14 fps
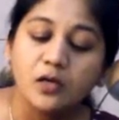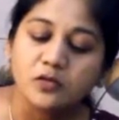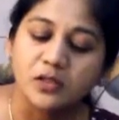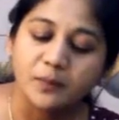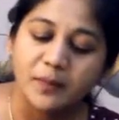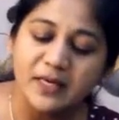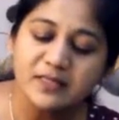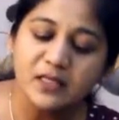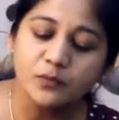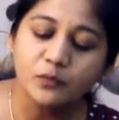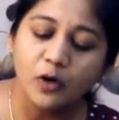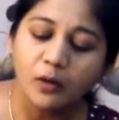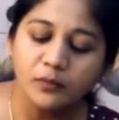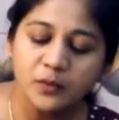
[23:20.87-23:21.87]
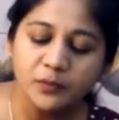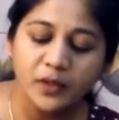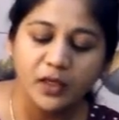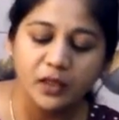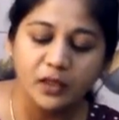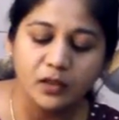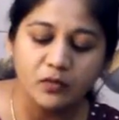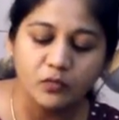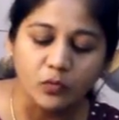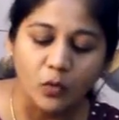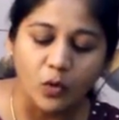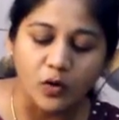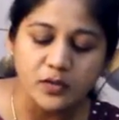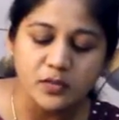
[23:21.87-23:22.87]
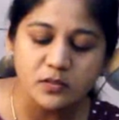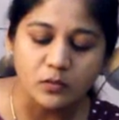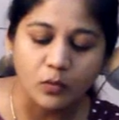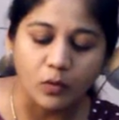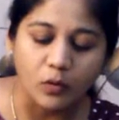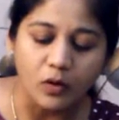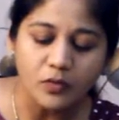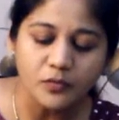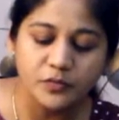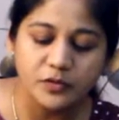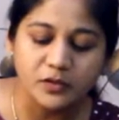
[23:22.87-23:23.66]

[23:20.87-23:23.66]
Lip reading: So the basic problem here was of